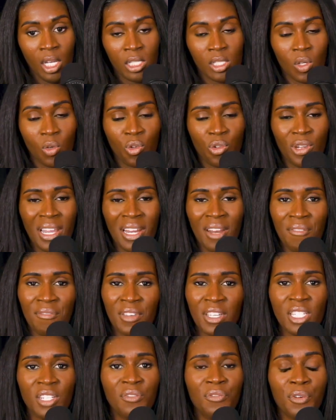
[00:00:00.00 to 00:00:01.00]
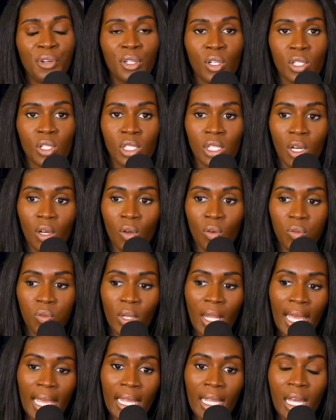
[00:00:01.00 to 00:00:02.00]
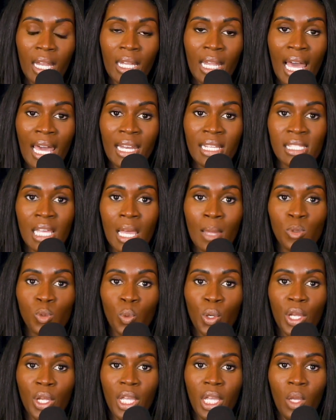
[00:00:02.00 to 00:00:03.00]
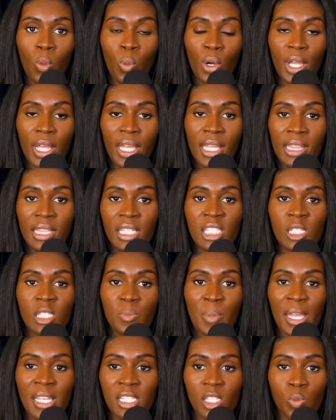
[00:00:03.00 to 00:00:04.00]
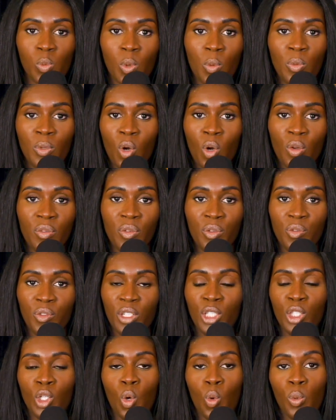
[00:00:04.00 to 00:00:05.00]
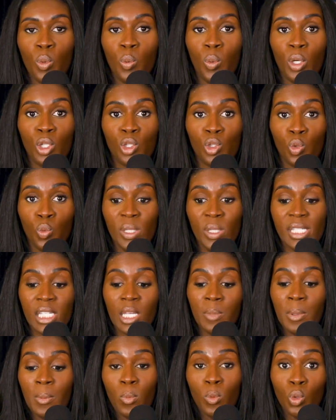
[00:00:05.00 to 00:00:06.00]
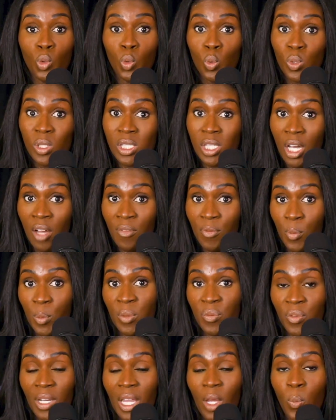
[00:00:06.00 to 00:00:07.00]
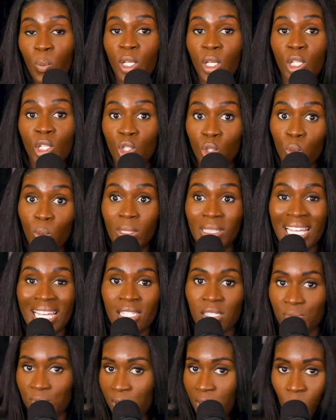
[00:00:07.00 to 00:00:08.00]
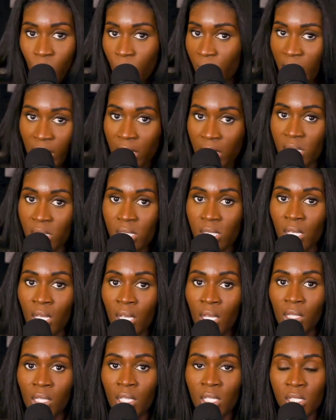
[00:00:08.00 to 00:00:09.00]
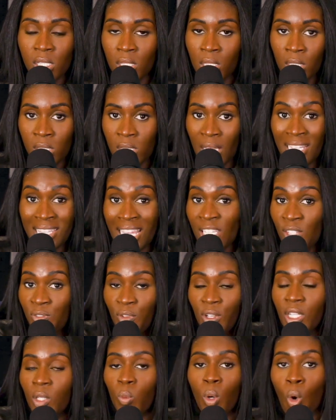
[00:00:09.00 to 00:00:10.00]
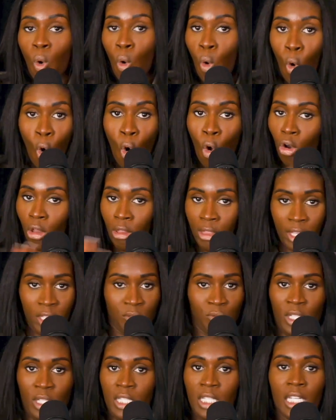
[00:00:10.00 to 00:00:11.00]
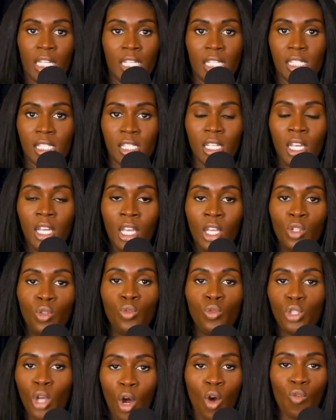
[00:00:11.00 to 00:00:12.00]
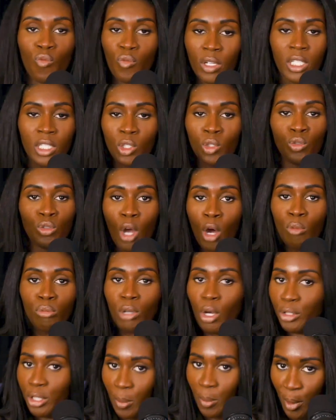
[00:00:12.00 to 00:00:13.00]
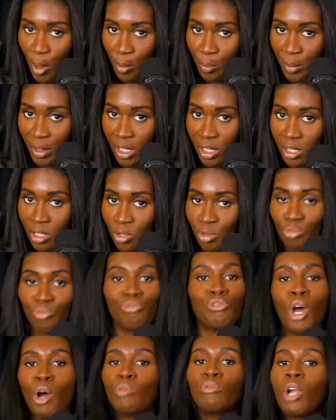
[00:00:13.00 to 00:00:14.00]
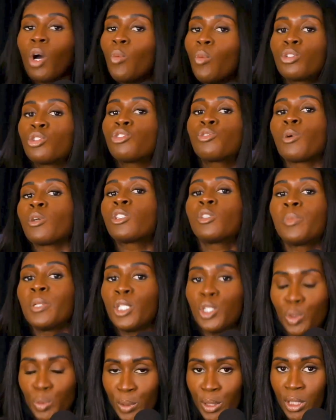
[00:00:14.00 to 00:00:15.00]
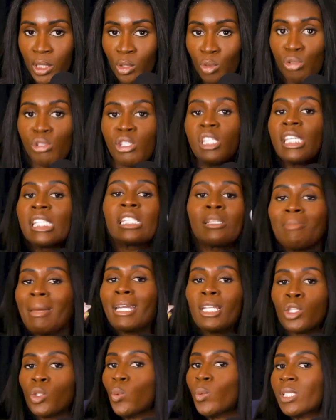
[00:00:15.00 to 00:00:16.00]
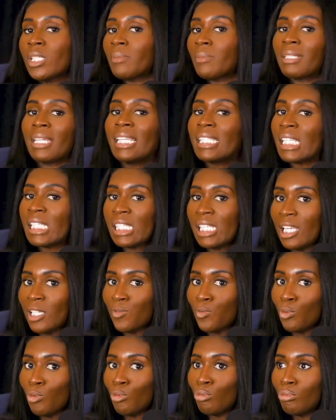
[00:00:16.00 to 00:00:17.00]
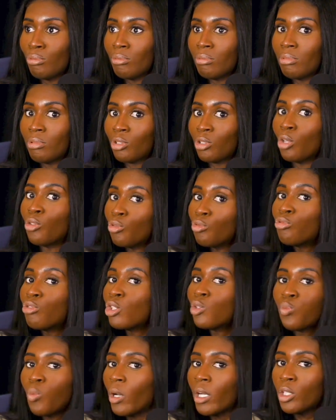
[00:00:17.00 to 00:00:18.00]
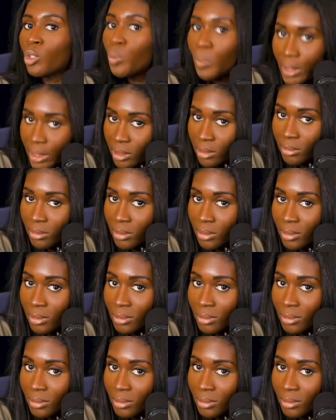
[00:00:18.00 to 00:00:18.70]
So create a vision for yourself. Like, a lot of times we're in these spaces where we don't even really know what we want to do. We see people do stuff and we feel like we could do it. That's really what it is. That's really what all of this really is. You don't know your purpose. You don't know what you're supposed to be doing. You see somebody doing something, they successful, so you just want to do it.